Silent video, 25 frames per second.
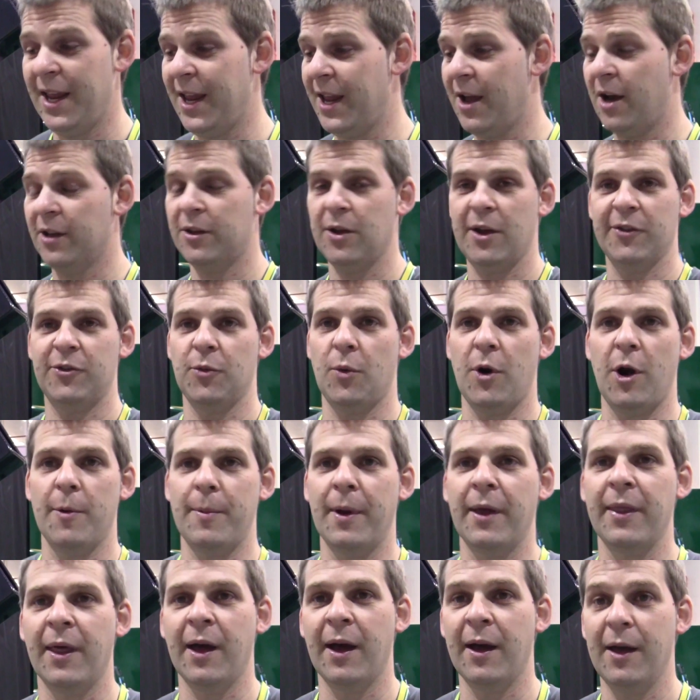Here I don't have to worry
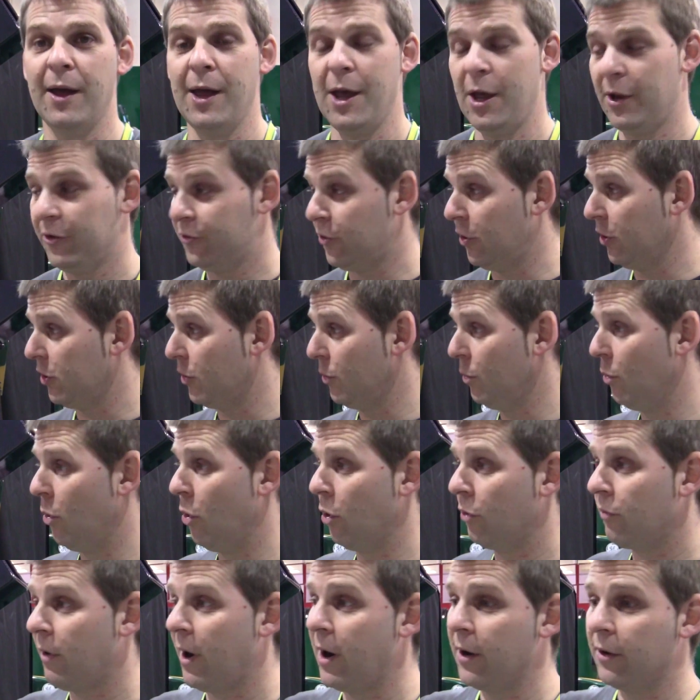about that, so I can
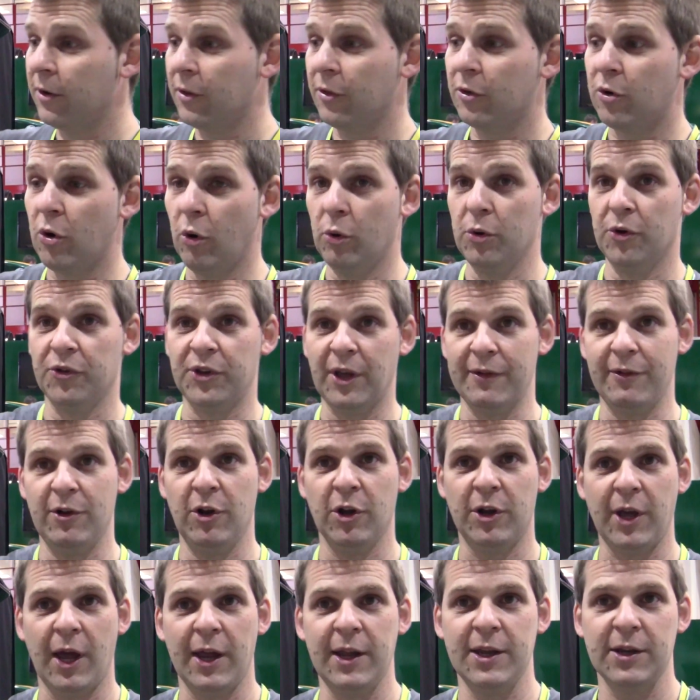walk around in the corners and have a
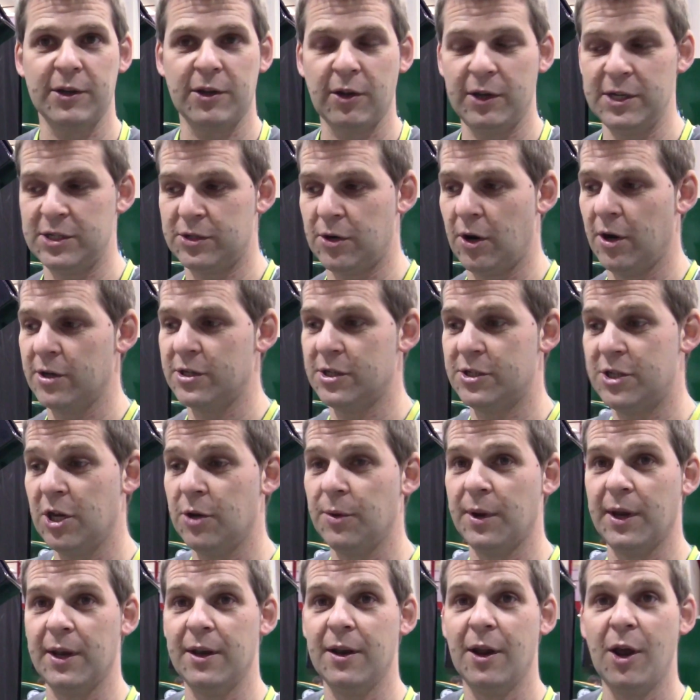look at what these guys are
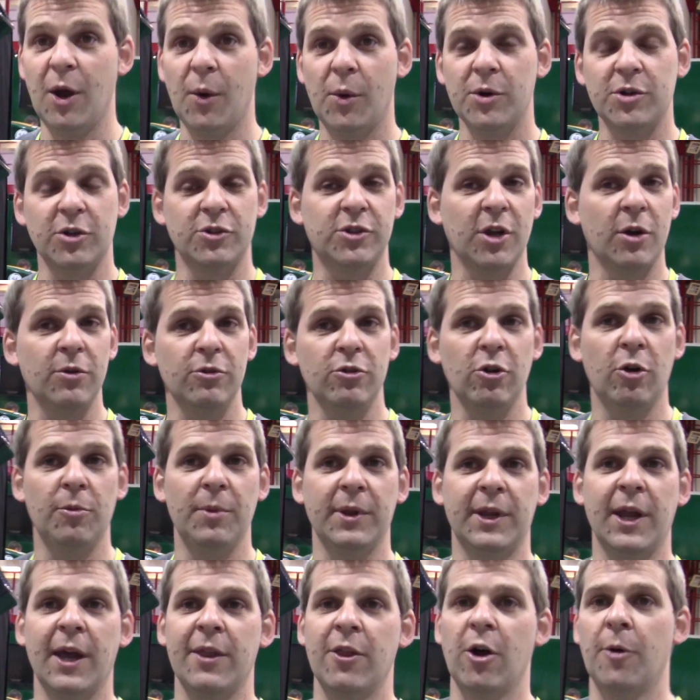doing, which I don't
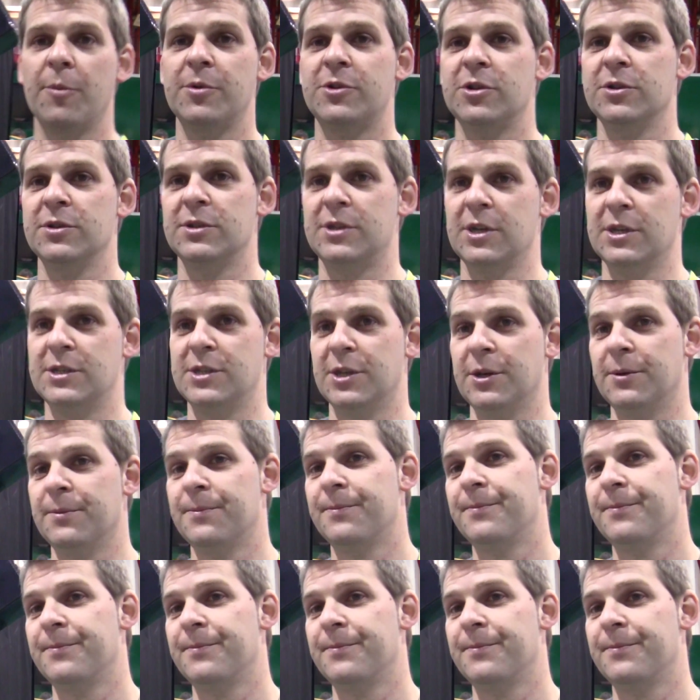normally get the opportunity to.